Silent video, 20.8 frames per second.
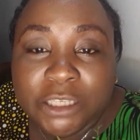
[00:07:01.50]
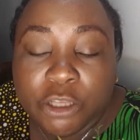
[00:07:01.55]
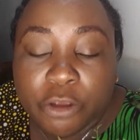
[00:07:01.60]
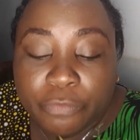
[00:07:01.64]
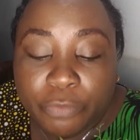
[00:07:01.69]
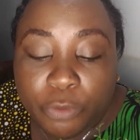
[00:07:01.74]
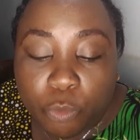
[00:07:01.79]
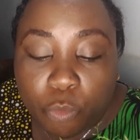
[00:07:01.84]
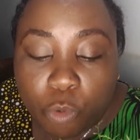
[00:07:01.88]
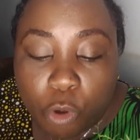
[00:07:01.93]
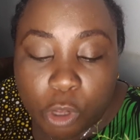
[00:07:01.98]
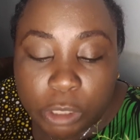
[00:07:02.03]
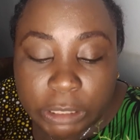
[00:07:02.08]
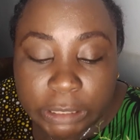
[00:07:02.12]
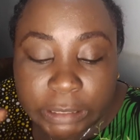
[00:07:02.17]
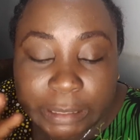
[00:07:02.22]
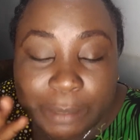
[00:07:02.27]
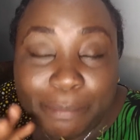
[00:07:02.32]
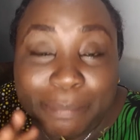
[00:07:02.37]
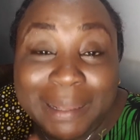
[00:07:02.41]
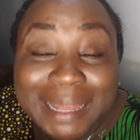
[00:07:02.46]
of the world, is
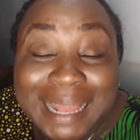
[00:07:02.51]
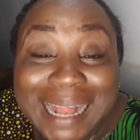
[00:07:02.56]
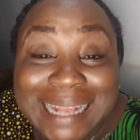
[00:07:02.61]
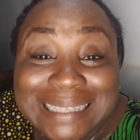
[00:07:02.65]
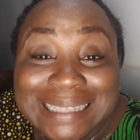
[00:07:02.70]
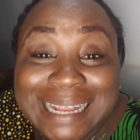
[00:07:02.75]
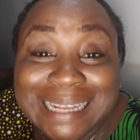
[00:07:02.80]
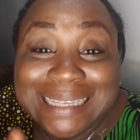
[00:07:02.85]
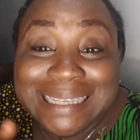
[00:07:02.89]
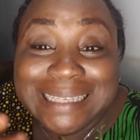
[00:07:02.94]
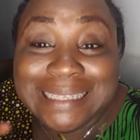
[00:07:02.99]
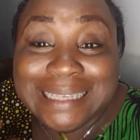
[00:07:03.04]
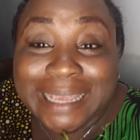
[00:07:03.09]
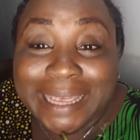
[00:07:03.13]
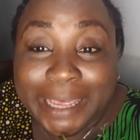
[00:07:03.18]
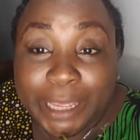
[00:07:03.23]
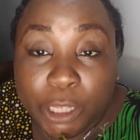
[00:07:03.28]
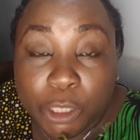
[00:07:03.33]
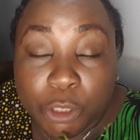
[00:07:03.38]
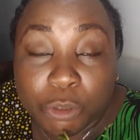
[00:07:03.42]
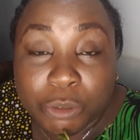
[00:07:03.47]
a plant that is
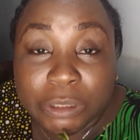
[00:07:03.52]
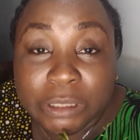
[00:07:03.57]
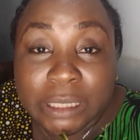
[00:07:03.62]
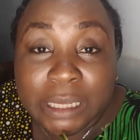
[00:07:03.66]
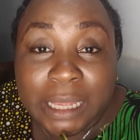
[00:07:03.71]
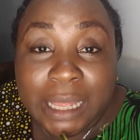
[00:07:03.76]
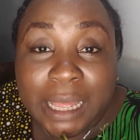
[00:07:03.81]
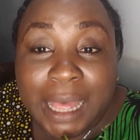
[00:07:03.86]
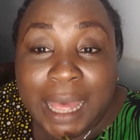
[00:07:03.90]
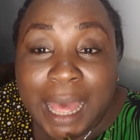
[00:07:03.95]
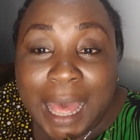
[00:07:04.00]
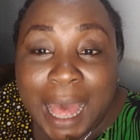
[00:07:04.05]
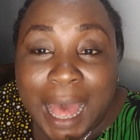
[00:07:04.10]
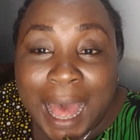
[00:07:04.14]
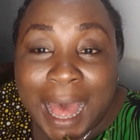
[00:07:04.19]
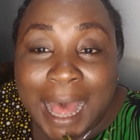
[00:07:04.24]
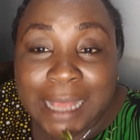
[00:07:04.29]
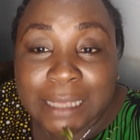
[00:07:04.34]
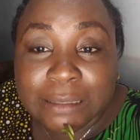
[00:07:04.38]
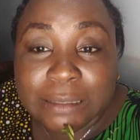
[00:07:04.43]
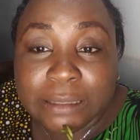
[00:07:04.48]
hailed
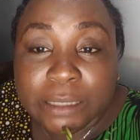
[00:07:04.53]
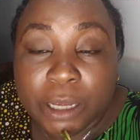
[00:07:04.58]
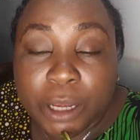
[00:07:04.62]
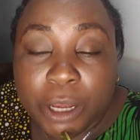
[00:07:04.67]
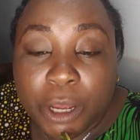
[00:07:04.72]
as